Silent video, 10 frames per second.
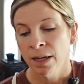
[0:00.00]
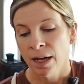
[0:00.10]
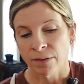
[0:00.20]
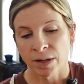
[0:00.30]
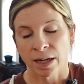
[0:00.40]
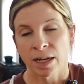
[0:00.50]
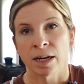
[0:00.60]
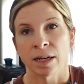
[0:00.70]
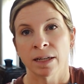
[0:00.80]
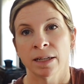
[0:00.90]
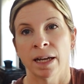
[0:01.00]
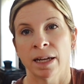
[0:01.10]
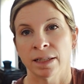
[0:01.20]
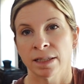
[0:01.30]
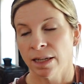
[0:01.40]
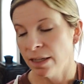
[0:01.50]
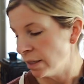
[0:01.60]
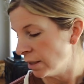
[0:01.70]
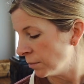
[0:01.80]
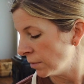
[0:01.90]
I've got to get
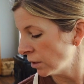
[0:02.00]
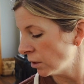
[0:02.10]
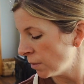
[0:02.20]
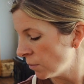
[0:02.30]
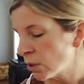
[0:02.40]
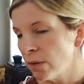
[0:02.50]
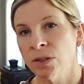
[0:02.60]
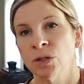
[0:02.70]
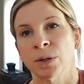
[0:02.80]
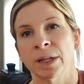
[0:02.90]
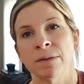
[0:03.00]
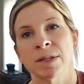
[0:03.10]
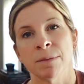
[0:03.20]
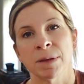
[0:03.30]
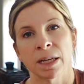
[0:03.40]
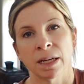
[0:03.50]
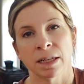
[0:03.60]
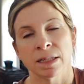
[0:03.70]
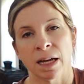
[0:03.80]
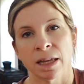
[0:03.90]
a little bit more inventory of some
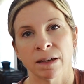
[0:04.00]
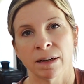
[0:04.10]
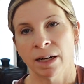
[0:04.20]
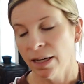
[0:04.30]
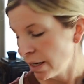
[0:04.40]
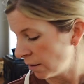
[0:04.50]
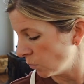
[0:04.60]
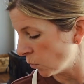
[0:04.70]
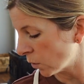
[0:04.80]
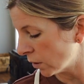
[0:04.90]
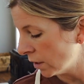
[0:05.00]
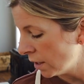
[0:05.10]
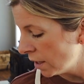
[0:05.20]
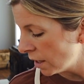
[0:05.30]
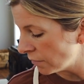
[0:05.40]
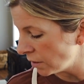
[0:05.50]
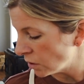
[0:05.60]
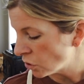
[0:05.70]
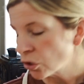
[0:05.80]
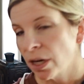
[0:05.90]
things. I thought I had more of
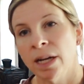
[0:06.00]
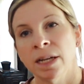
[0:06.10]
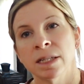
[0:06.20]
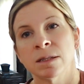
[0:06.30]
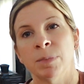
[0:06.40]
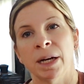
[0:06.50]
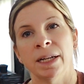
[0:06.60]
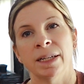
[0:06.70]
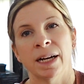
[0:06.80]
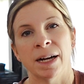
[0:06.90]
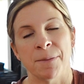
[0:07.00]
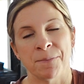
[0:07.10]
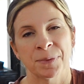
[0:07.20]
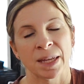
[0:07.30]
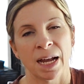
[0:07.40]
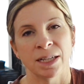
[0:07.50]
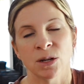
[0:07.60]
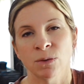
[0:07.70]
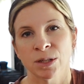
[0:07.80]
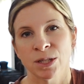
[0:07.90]
these trays, but I
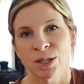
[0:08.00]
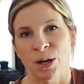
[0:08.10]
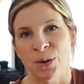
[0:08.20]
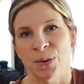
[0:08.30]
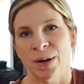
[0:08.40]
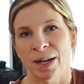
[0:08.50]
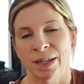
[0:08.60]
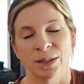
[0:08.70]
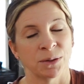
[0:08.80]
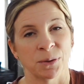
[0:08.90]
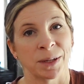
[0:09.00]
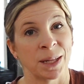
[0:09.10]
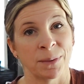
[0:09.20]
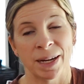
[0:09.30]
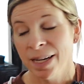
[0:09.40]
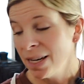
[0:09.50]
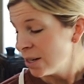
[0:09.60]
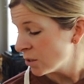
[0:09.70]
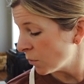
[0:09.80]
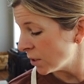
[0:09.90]
don't, so I don't know where they went.
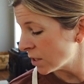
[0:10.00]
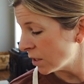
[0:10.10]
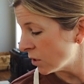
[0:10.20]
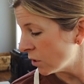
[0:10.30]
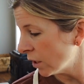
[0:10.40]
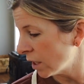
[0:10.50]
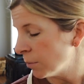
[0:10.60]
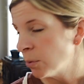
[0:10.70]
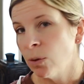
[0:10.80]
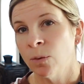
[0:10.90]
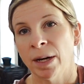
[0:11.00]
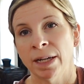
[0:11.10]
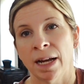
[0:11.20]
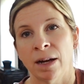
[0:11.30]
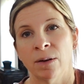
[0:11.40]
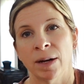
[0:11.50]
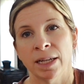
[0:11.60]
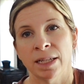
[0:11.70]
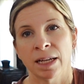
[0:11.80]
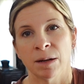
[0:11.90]
So we're just gonna start a couple right now. I
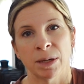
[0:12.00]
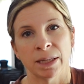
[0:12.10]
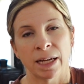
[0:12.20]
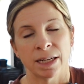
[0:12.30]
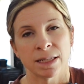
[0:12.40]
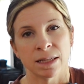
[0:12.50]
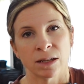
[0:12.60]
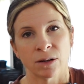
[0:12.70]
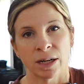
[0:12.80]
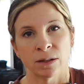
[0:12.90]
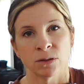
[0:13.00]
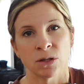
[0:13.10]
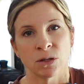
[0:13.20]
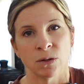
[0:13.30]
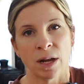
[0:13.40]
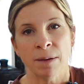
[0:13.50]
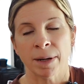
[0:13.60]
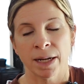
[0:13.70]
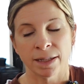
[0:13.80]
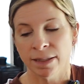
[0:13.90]
need to get my lettuce in the ground soon and
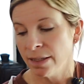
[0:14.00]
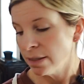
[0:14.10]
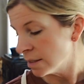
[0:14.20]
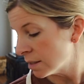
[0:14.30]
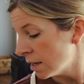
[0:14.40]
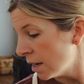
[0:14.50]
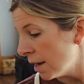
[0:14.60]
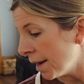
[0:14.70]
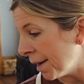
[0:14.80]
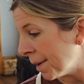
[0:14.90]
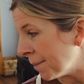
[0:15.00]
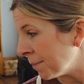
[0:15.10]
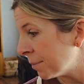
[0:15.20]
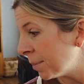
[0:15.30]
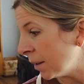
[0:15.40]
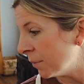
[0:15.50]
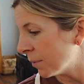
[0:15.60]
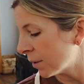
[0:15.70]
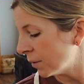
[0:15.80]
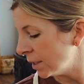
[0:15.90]
my onions, but
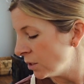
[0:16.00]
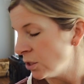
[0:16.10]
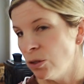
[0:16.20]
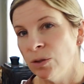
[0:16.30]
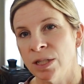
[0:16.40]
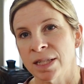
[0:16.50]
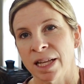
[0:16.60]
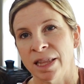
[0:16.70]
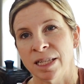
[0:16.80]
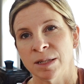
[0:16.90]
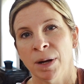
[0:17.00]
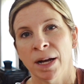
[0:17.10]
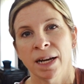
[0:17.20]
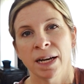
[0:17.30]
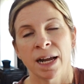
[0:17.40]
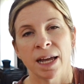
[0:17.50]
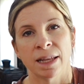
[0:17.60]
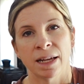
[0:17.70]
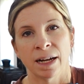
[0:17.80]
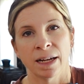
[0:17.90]
we're going to just get these potted, and
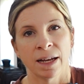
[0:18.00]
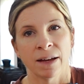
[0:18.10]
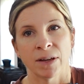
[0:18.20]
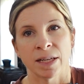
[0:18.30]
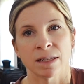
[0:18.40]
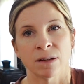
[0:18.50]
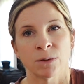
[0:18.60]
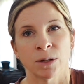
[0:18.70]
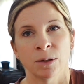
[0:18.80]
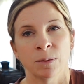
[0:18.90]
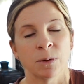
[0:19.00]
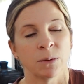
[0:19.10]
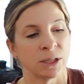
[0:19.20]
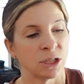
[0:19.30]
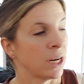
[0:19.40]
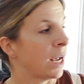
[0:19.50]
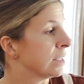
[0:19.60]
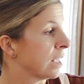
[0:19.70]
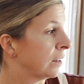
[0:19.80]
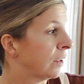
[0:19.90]
then I have a sunroom which
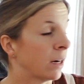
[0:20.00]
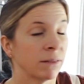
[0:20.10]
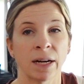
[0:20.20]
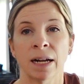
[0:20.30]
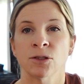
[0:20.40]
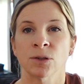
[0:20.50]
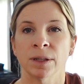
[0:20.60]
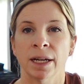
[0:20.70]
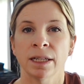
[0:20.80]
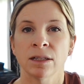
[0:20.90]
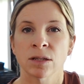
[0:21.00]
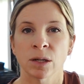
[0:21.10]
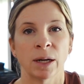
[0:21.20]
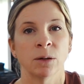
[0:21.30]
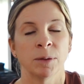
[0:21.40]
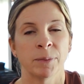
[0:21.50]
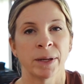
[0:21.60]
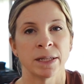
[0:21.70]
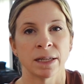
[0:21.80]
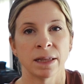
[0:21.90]
has a lot of natural light, so I will be
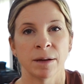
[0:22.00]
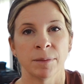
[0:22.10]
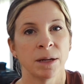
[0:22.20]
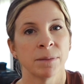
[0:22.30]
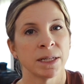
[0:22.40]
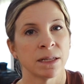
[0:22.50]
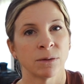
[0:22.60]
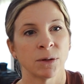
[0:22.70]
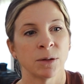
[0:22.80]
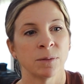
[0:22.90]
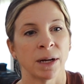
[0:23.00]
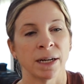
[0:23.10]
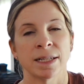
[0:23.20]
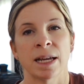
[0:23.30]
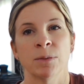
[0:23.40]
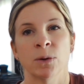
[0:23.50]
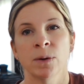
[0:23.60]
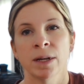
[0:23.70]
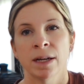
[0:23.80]
placing them in my sunroom on a table